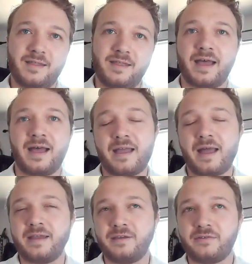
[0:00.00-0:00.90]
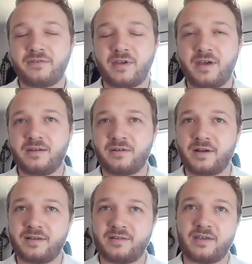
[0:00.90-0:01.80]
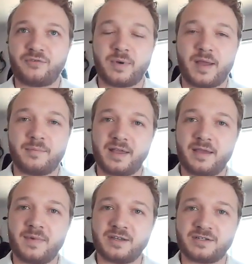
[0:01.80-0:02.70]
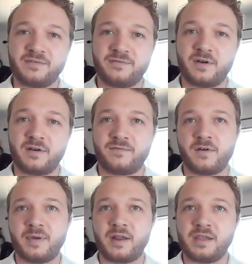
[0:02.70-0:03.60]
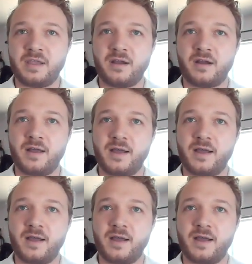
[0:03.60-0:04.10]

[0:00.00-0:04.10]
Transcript: yeah, I, I used uh, Target Test Prep, like I mentioned, for for about a year.